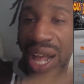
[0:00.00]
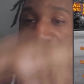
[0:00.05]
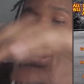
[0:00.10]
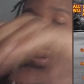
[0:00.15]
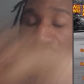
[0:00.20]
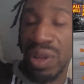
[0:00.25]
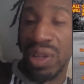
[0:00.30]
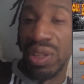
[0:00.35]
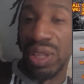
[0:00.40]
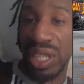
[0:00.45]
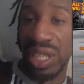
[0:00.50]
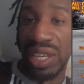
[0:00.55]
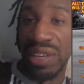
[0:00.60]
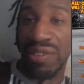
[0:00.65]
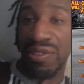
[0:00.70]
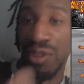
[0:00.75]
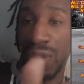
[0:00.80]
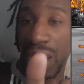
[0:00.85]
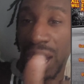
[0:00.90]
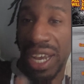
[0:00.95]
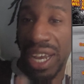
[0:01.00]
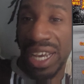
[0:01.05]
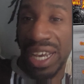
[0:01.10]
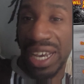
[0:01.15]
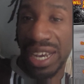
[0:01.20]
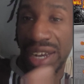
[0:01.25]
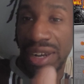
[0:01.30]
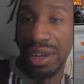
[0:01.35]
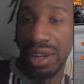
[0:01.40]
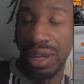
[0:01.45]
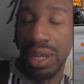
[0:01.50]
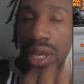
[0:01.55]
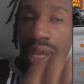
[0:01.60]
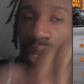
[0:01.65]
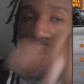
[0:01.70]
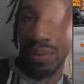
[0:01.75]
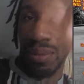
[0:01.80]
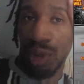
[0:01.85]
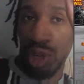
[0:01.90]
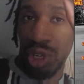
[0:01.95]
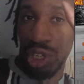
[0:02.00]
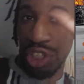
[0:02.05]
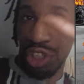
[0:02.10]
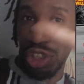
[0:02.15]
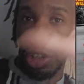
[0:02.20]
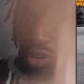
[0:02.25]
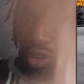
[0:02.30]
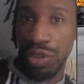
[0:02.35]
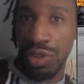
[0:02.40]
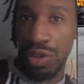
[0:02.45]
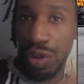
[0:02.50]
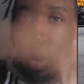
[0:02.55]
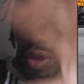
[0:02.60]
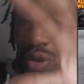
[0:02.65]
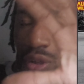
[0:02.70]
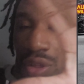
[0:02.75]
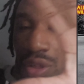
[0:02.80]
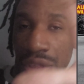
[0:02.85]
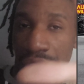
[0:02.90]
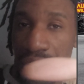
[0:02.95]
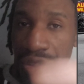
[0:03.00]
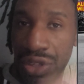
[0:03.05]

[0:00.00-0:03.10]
I will leave right here. I'm going to show you all of the